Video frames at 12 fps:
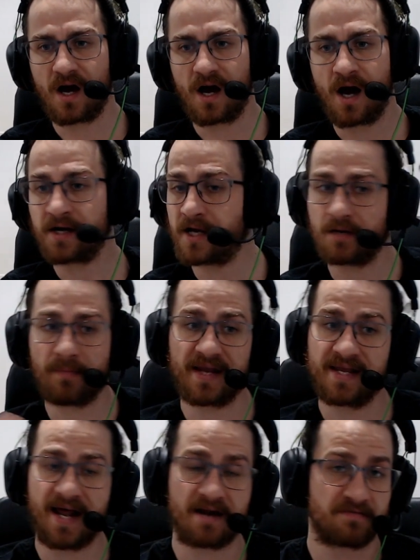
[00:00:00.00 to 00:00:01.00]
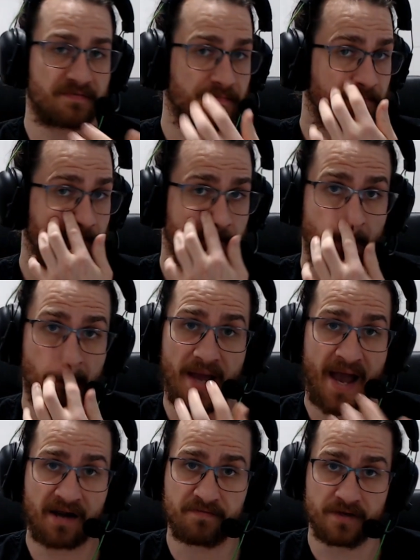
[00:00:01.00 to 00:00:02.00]
are going to make it
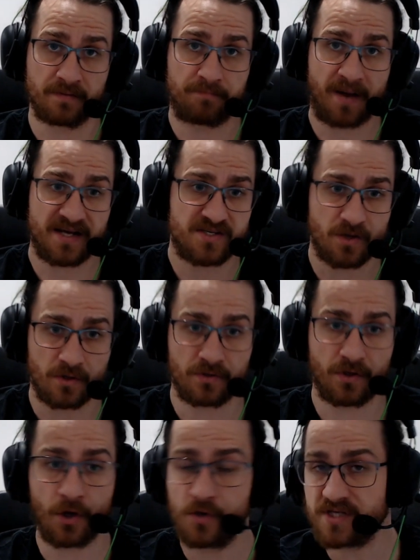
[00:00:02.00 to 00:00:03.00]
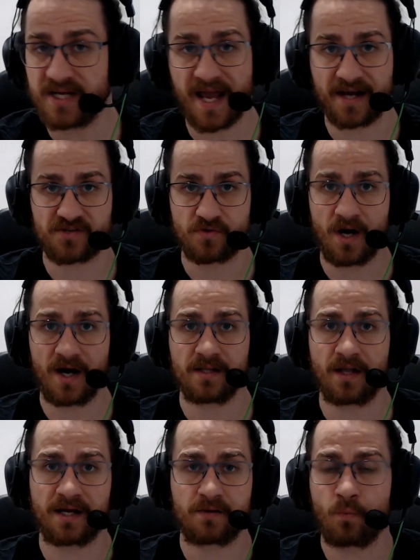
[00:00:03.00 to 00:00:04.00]
out of it based on who's in X, right?
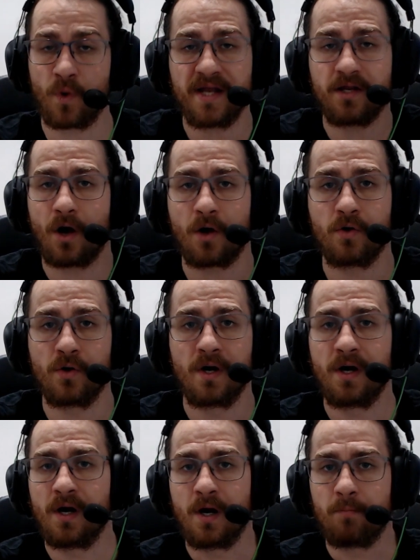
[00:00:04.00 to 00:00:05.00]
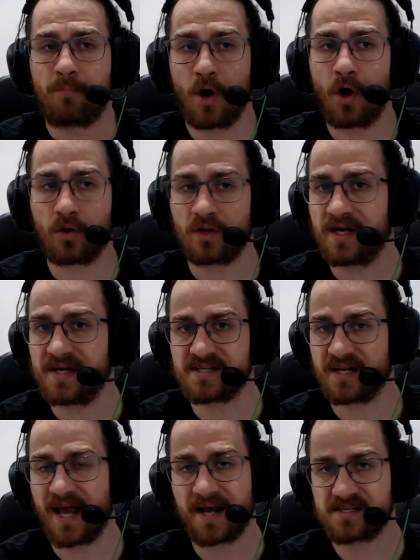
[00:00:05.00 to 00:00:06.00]
Like, we know Pearl is
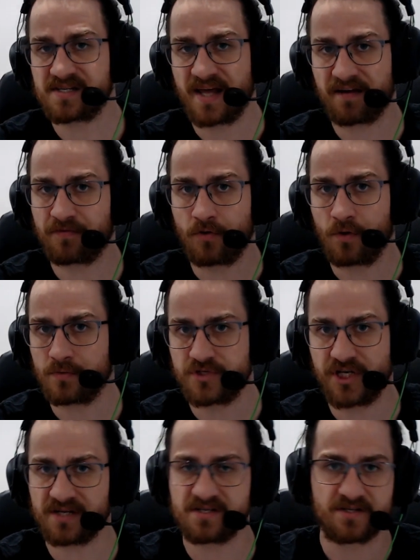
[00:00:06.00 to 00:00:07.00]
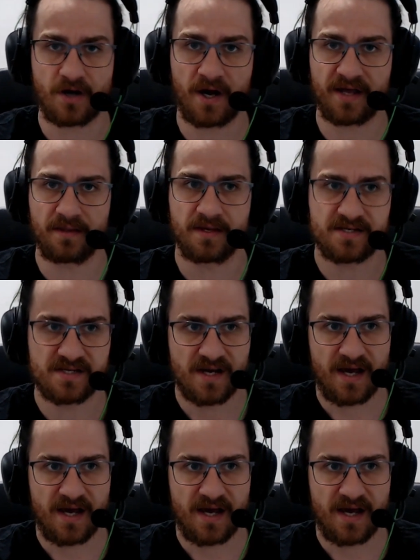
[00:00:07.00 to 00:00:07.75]
in X, therefore she doesn't die in this.